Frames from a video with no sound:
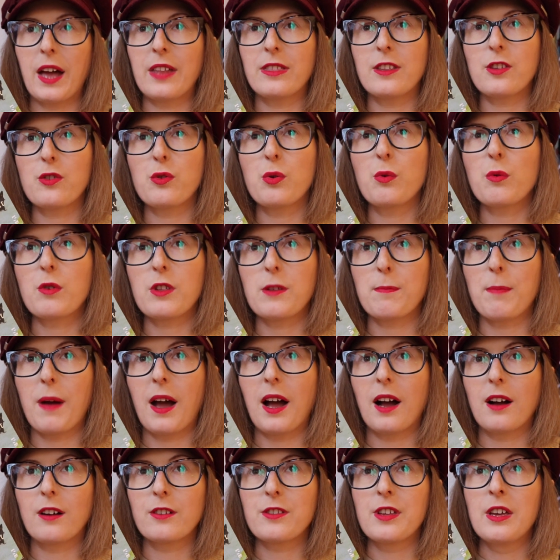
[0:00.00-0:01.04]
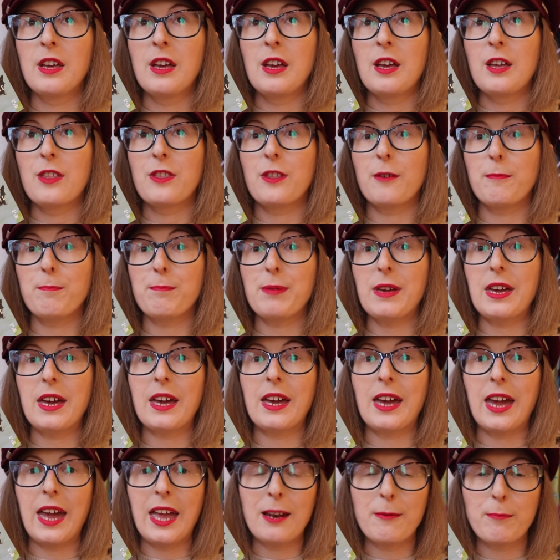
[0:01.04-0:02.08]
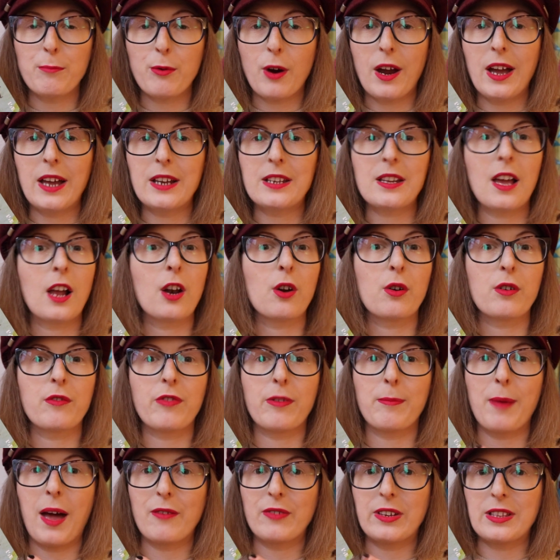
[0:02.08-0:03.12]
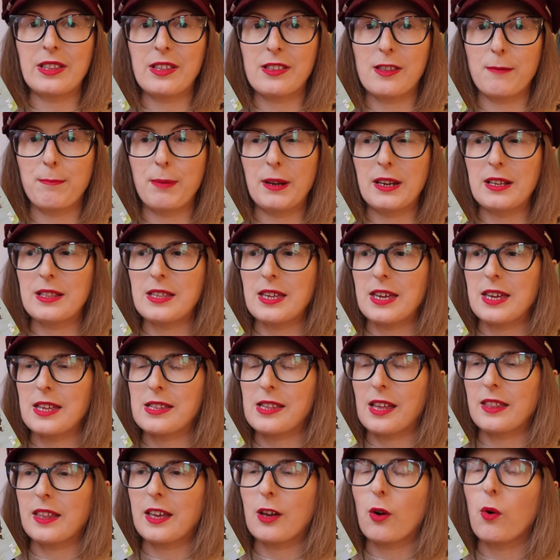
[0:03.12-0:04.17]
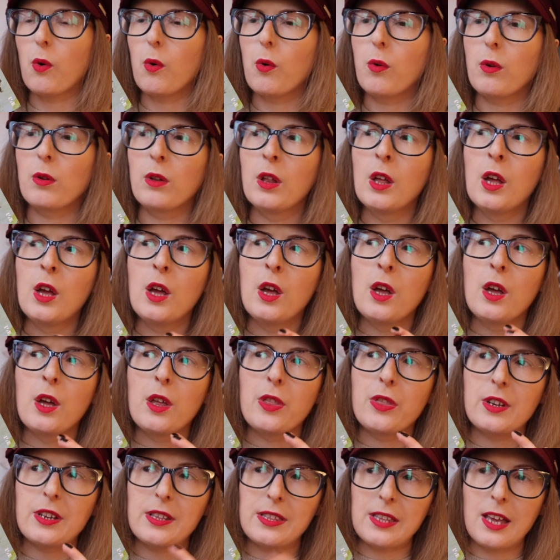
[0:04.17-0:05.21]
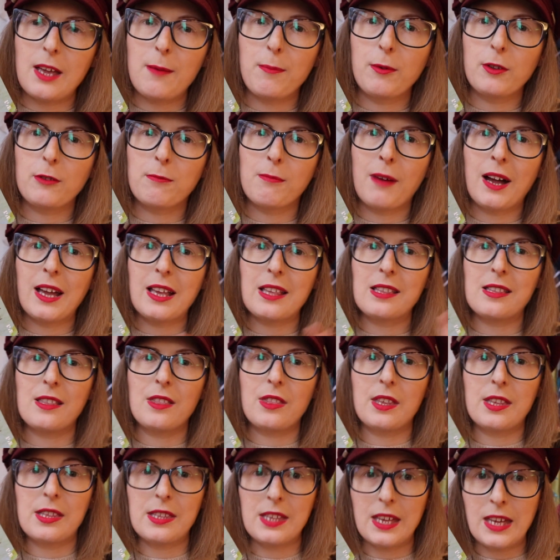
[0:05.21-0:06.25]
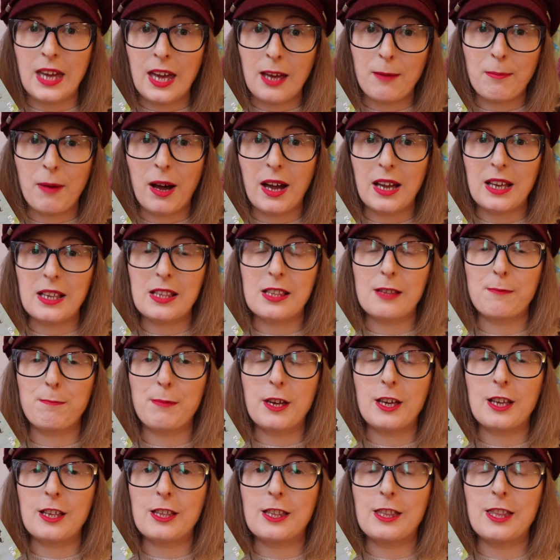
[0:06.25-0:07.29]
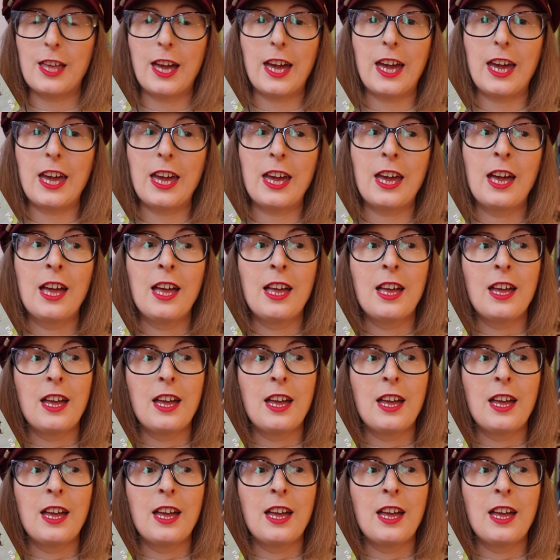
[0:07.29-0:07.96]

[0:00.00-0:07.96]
And there's talks about them being inbred, a lot of them having disabilities, and they call the disabled mice the singing mice because they